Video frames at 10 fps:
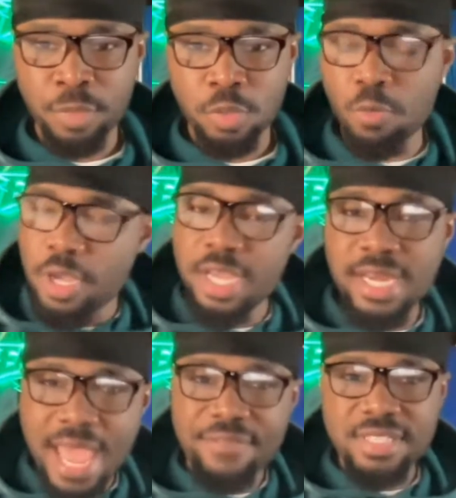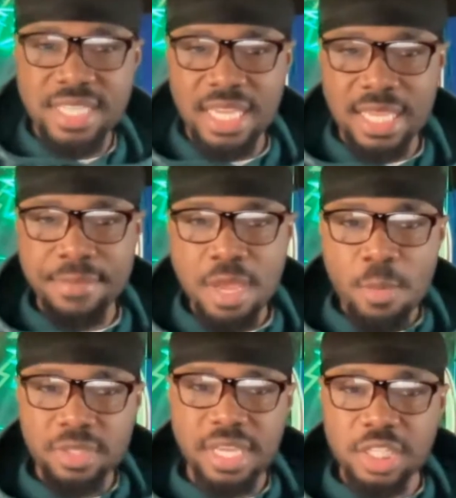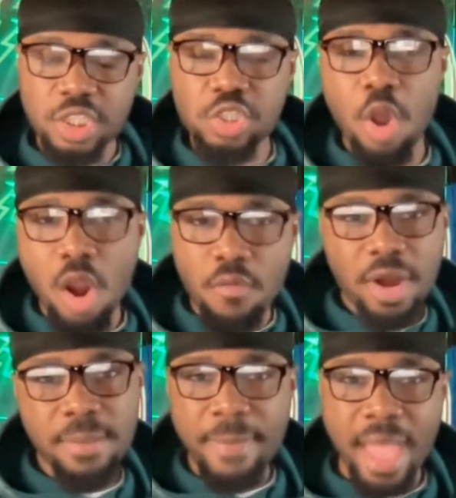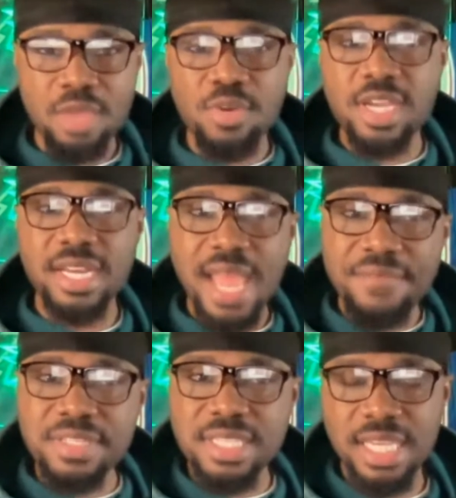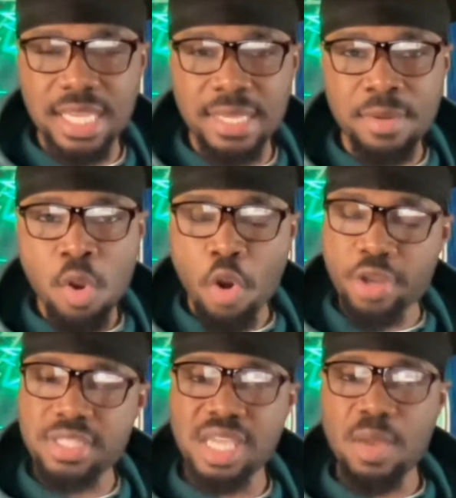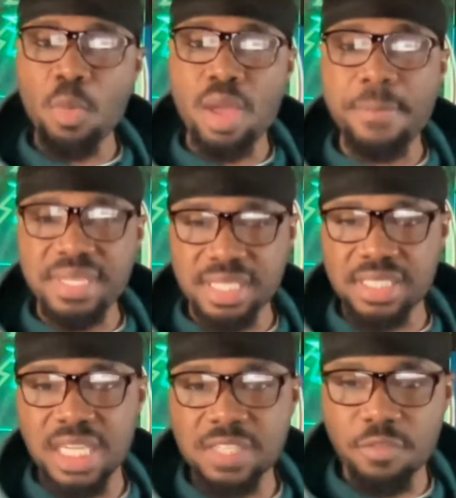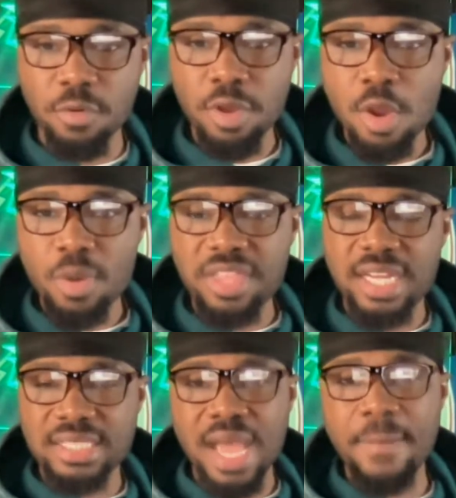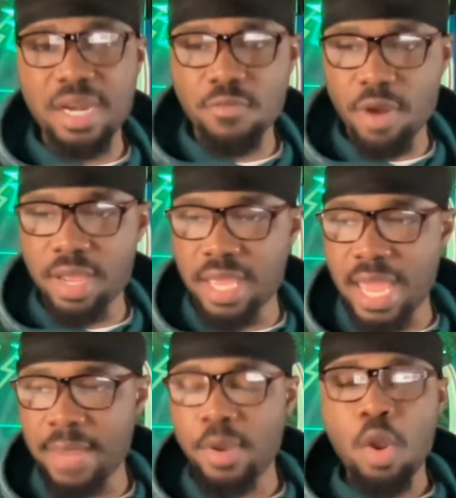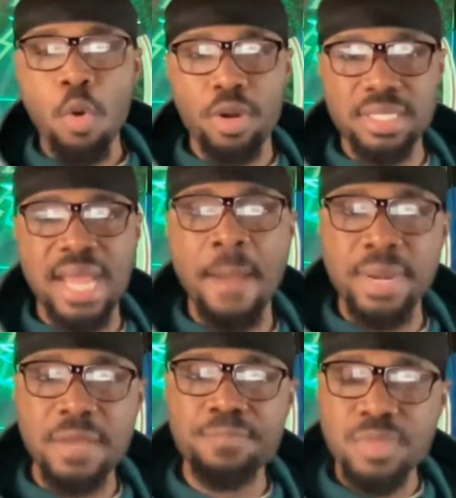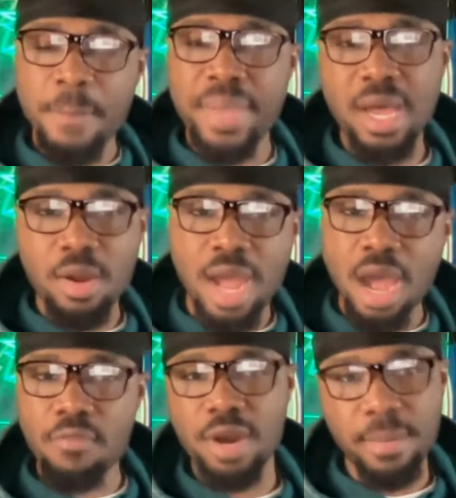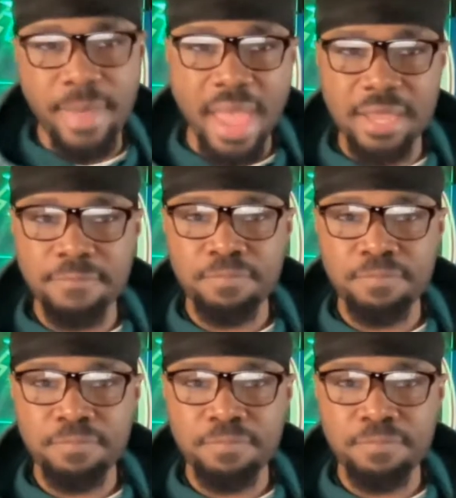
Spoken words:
You couldn't have a team without a star running back. You couldn't have a team, or your team wouldn't be successful, without a dominant run game or a dominant bell cow running back.